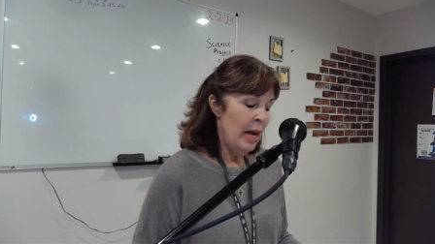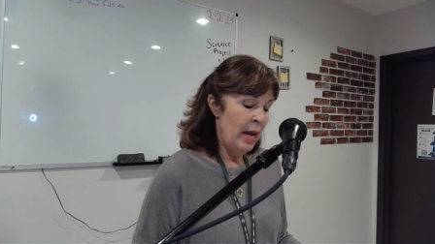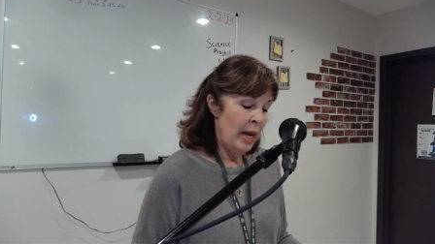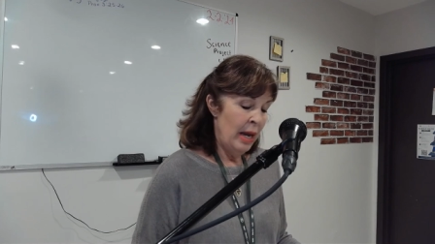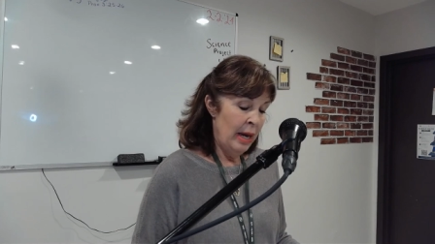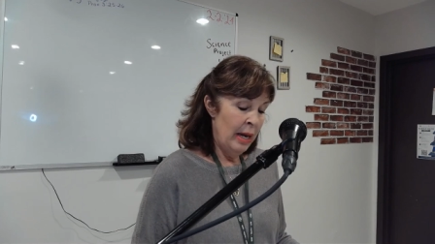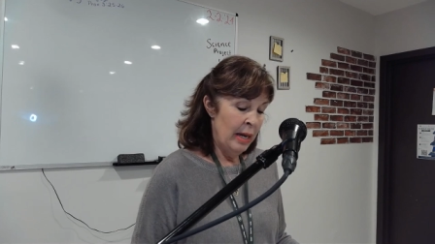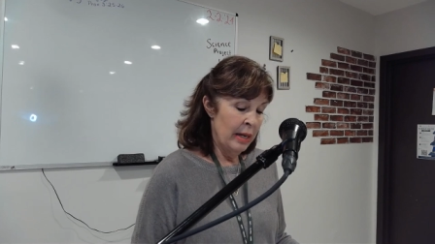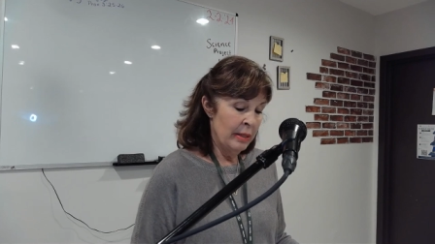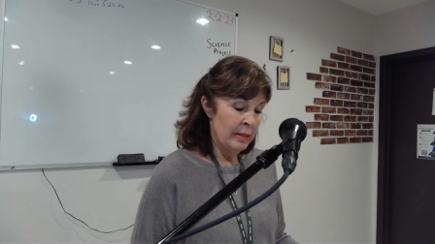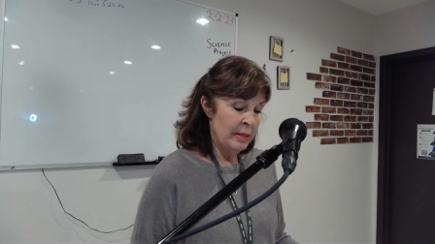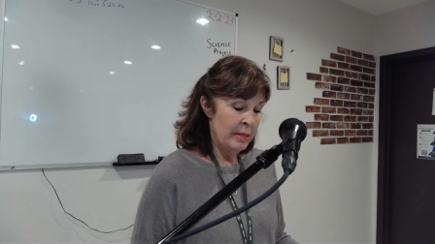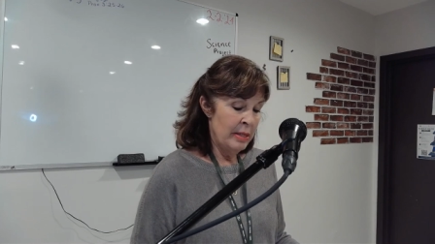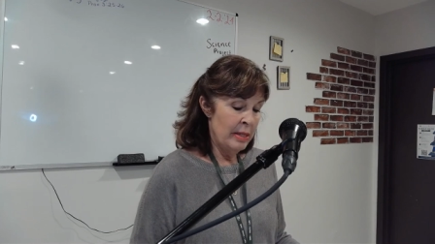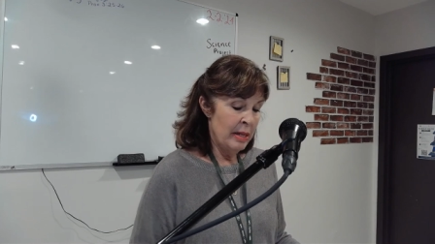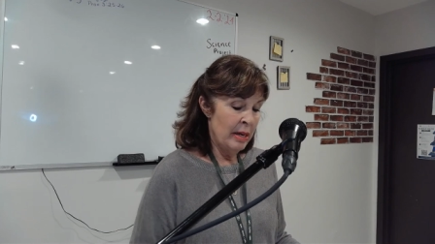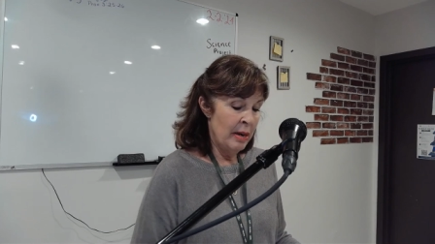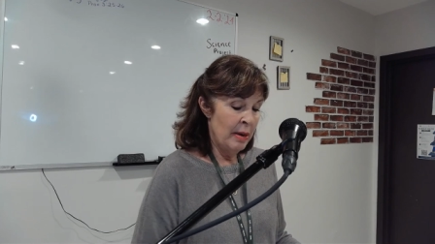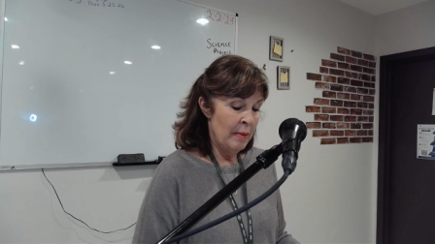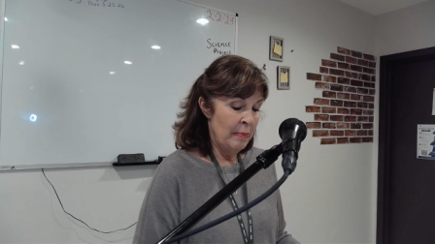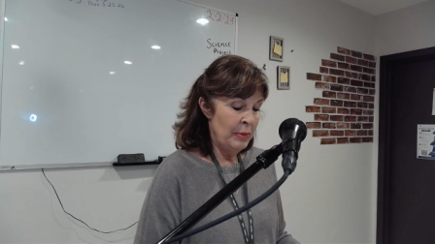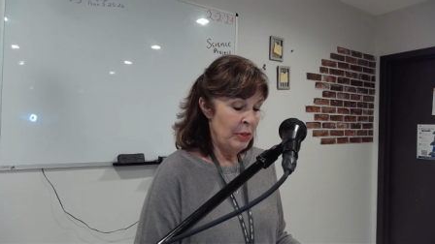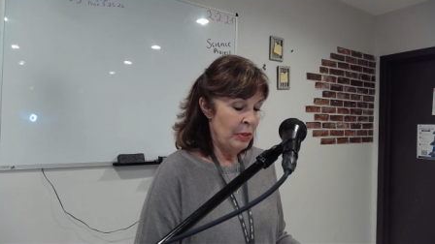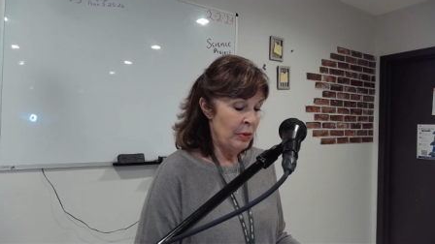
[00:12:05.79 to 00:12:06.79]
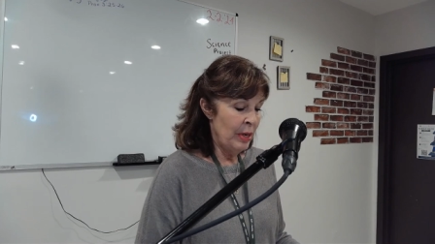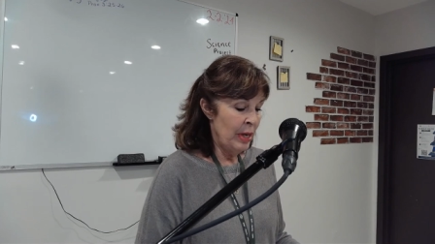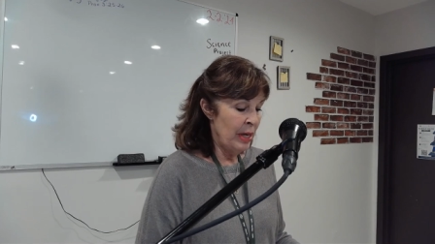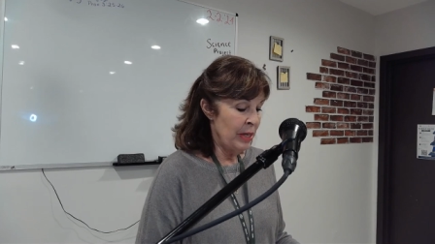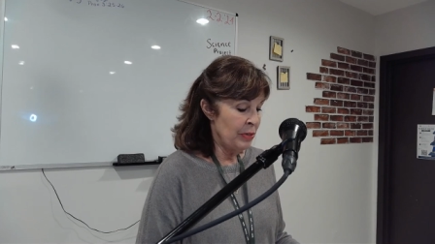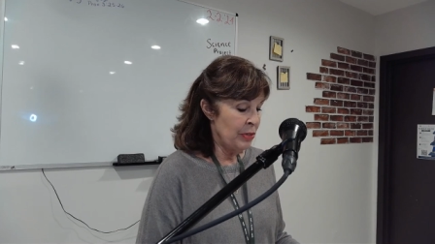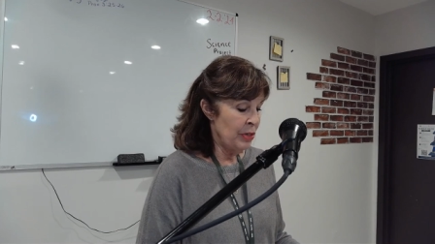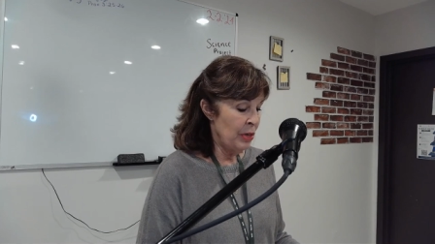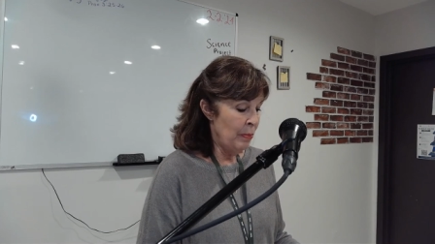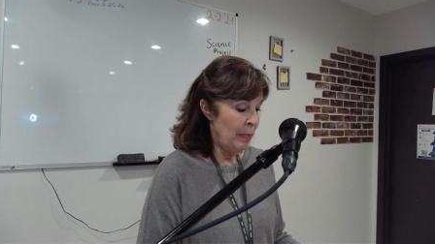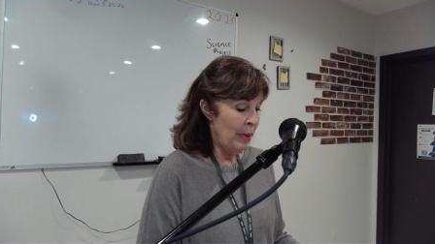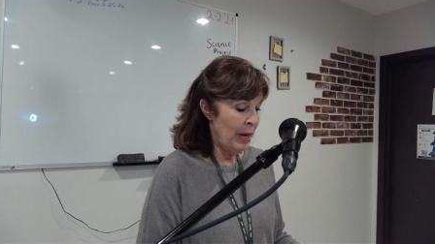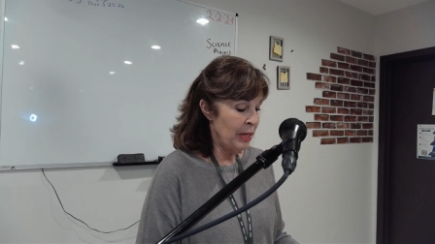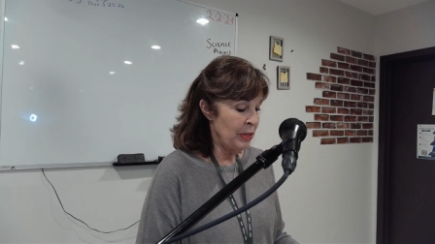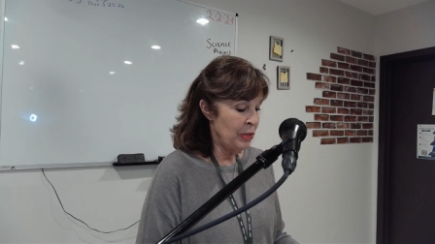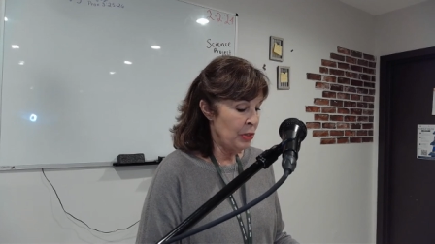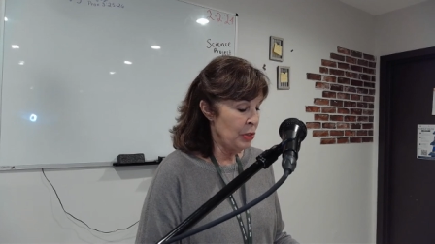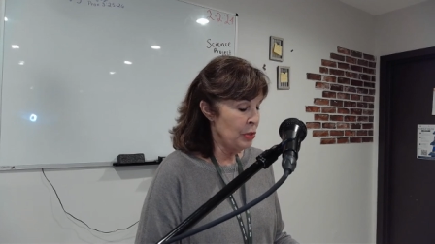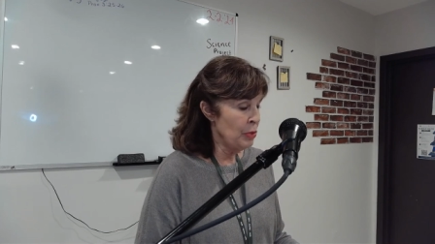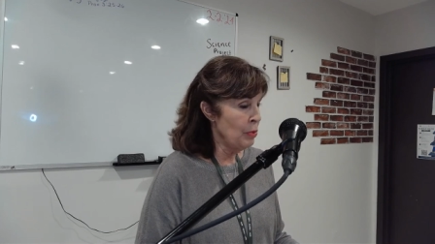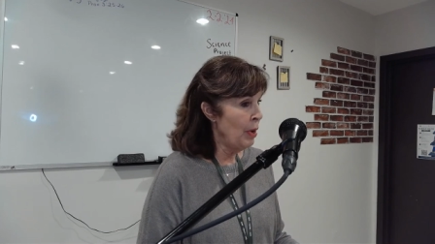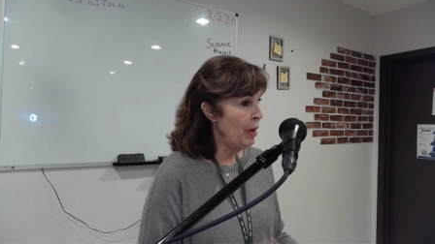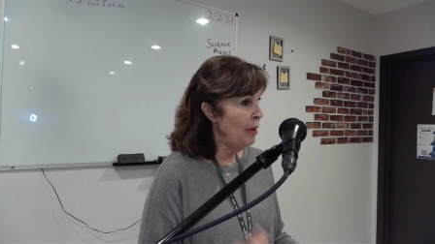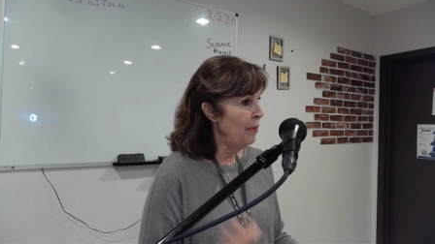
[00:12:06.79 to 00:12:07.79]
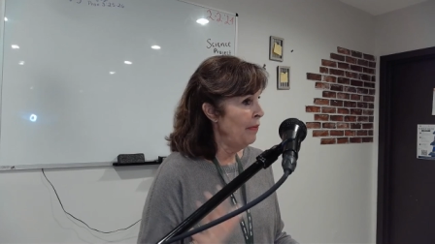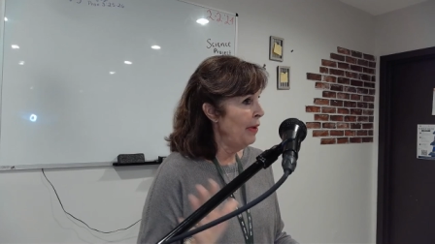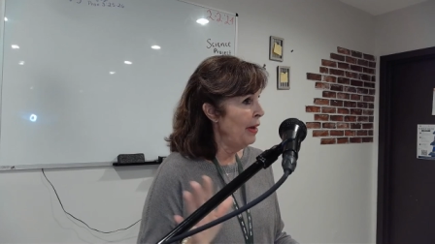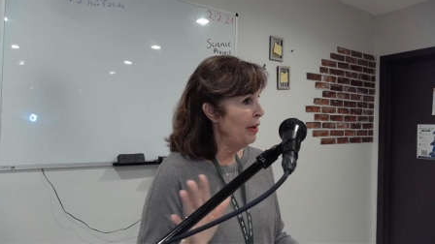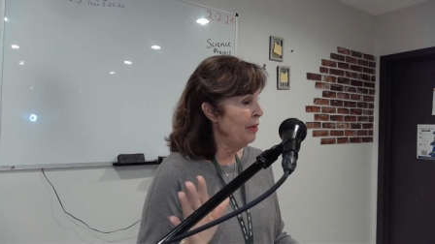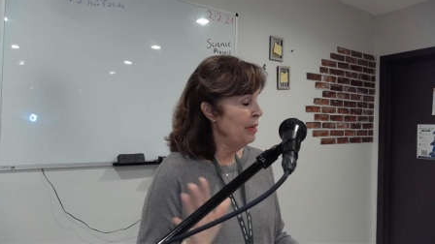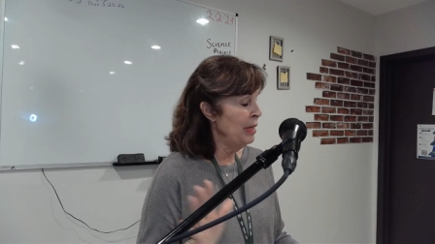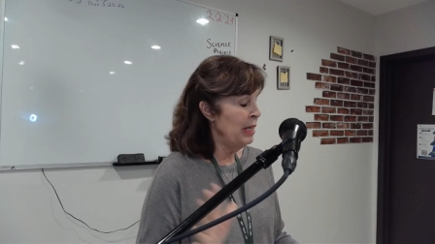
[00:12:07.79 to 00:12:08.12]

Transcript: And um, you can ask your pastor's wife how to